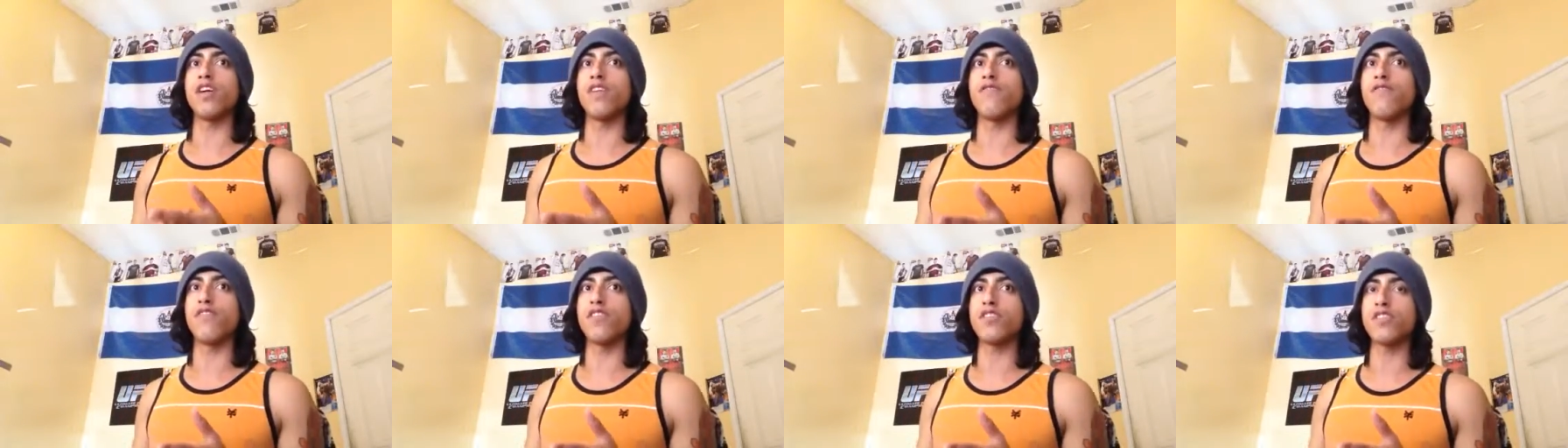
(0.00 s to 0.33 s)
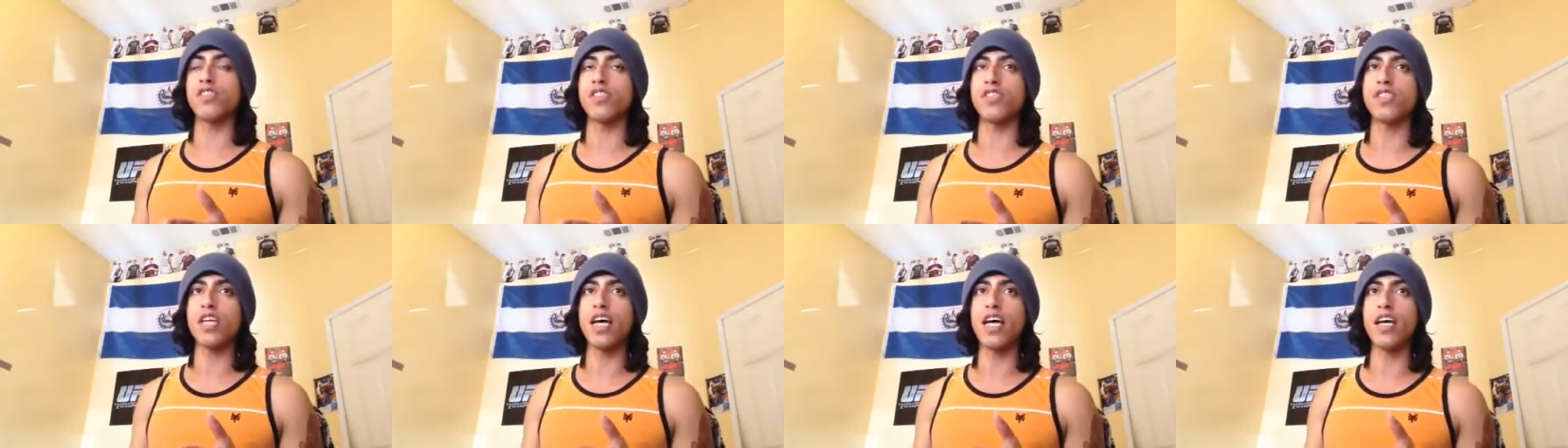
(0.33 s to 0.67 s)
good for
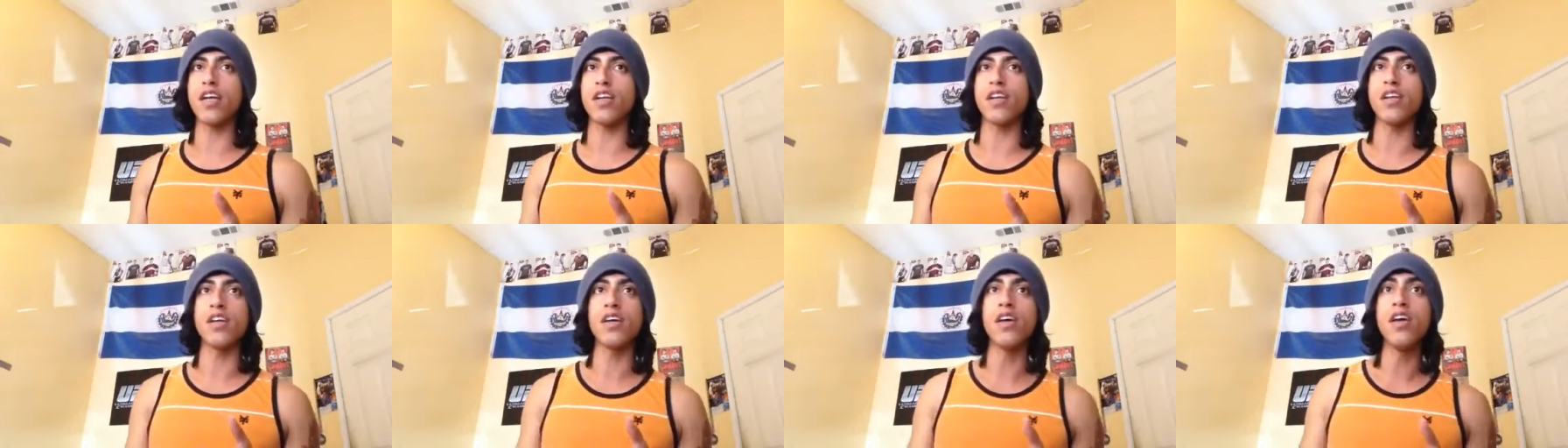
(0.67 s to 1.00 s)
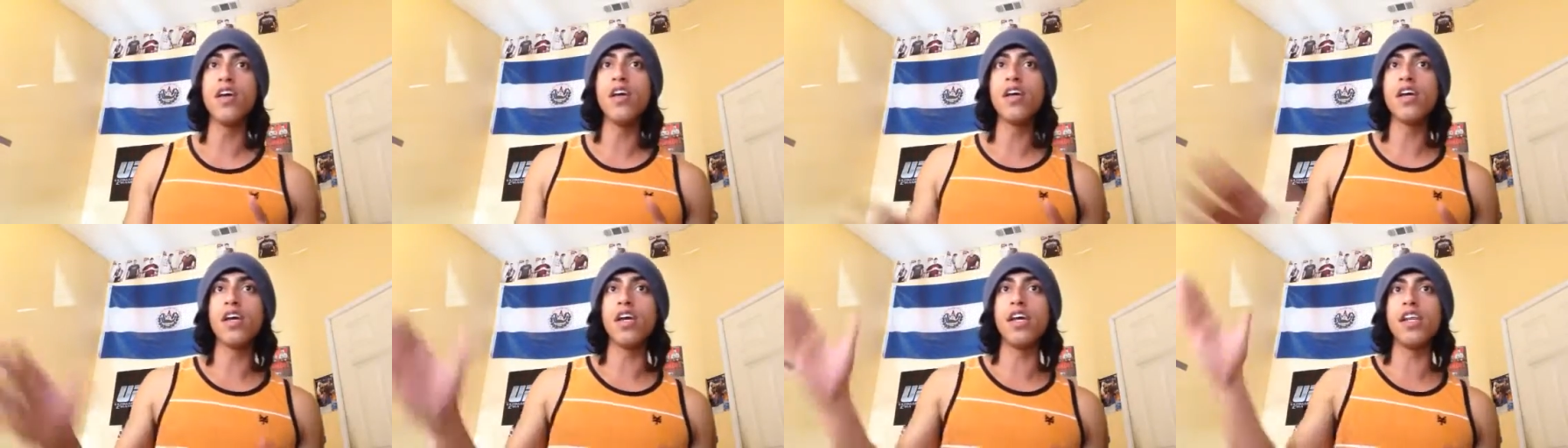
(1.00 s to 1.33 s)
society
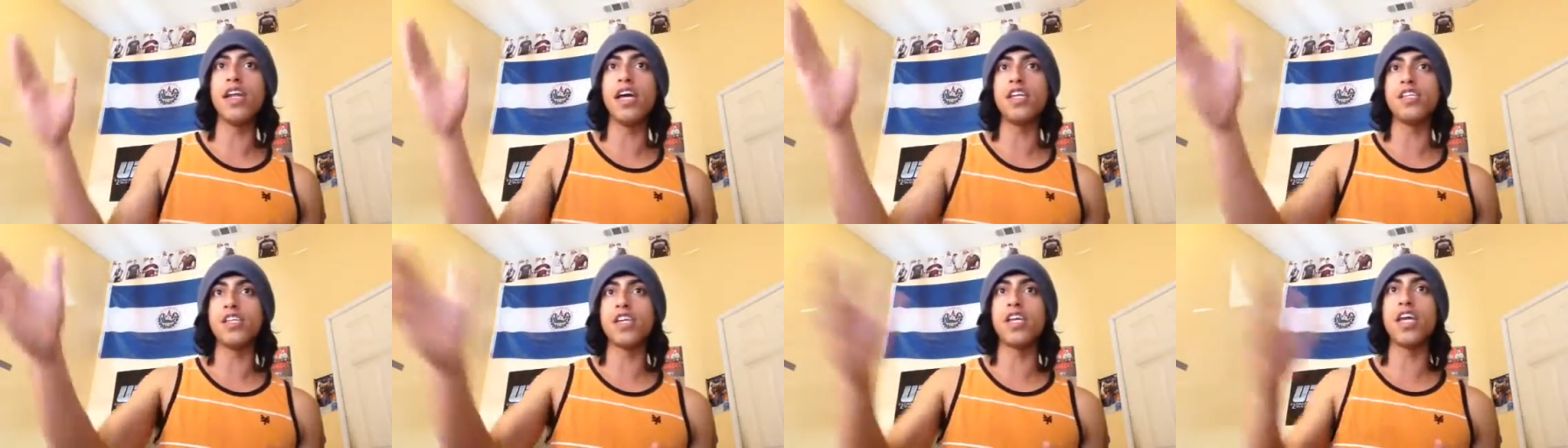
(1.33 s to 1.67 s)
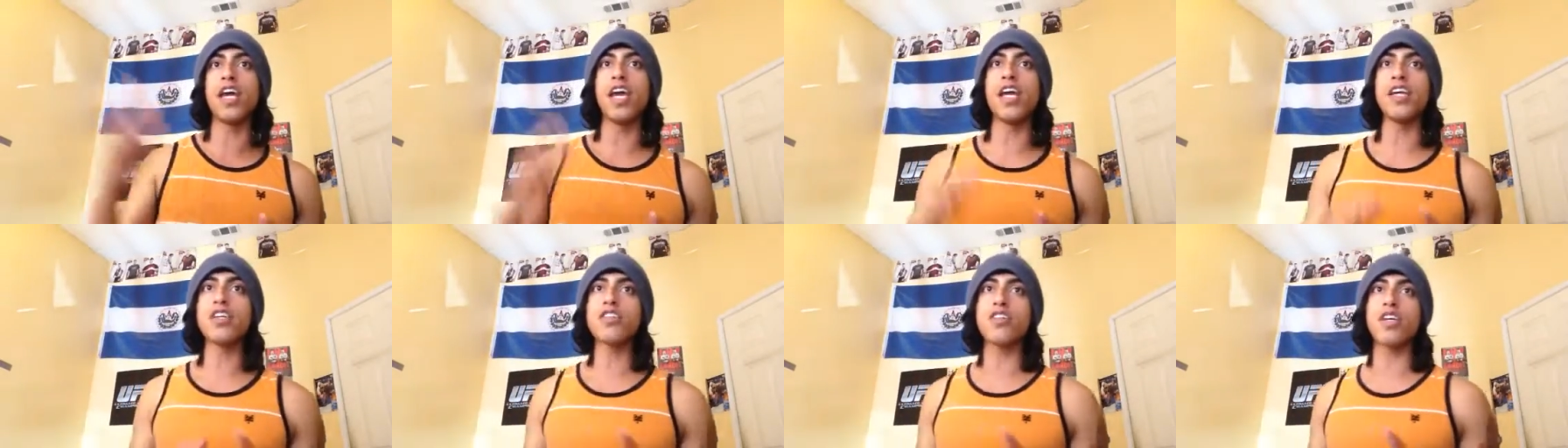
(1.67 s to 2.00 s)
in
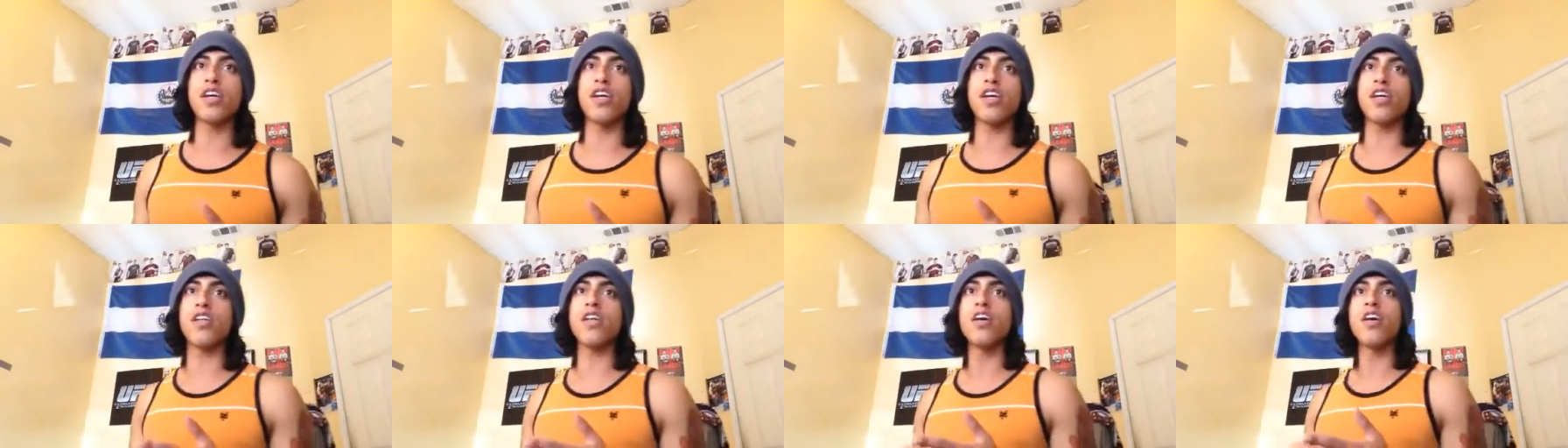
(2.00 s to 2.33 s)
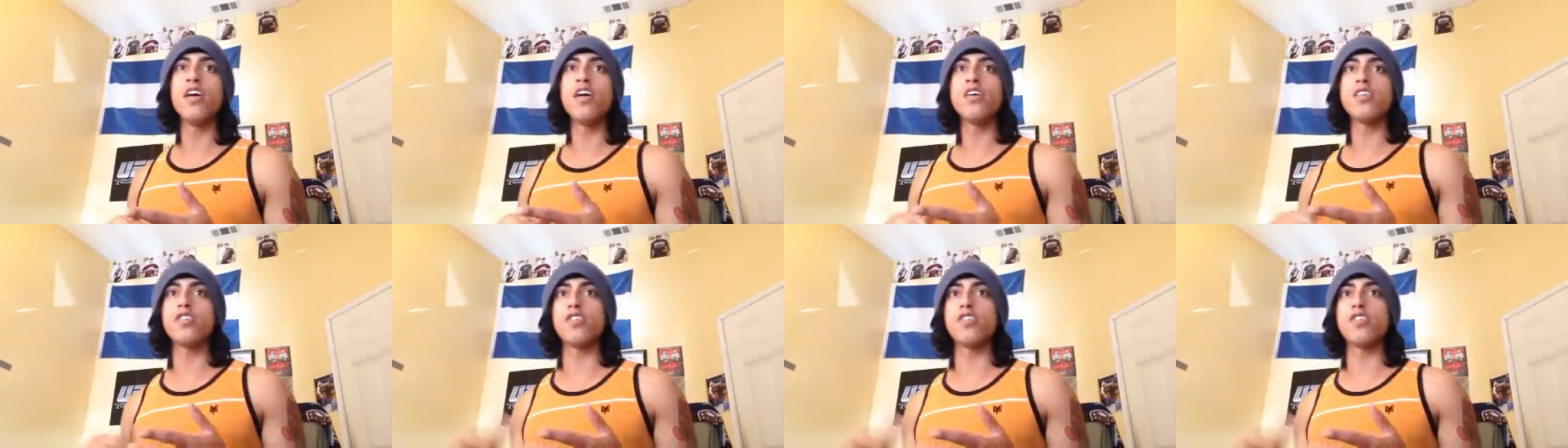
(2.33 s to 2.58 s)
education,